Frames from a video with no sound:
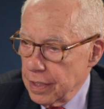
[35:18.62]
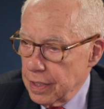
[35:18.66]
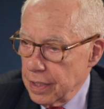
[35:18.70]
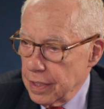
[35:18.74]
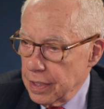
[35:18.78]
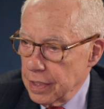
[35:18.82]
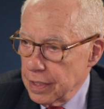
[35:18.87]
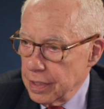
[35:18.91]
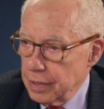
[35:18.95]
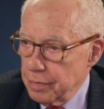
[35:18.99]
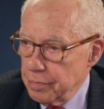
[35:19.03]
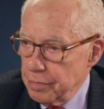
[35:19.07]

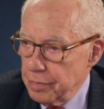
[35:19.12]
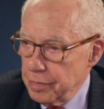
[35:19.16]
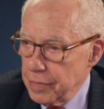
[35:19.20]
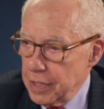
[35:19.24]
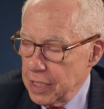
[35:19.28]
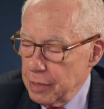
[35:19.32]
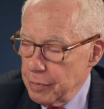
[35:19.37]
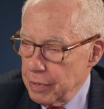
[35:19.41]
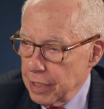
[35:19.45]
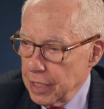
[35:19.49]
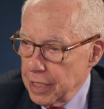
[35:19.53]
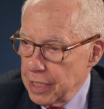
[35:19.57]
Um,
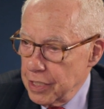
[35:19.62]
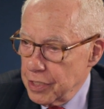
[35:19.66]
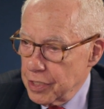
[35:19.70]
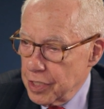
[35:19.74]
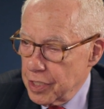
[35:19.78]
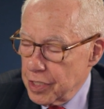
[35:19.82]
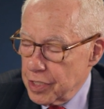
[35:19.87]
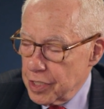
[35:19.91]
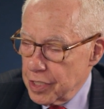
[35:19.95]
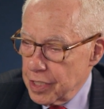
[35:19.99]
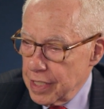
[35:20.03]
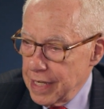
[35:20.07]
in the Middle
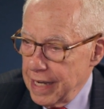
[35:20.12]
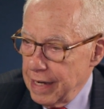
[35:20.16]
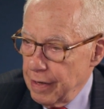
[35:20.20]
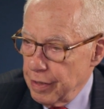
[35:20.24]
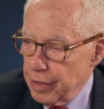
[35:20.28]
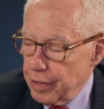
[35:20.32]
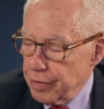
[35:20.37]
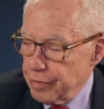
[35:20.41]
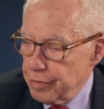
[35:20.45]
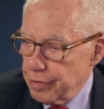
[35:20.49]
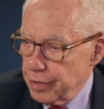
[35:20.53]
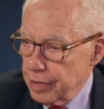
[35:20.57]
East, it's the
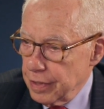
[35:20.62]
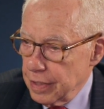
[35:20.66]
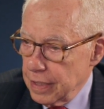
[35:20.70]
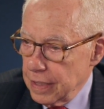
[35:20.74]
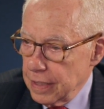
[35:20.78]
narrative.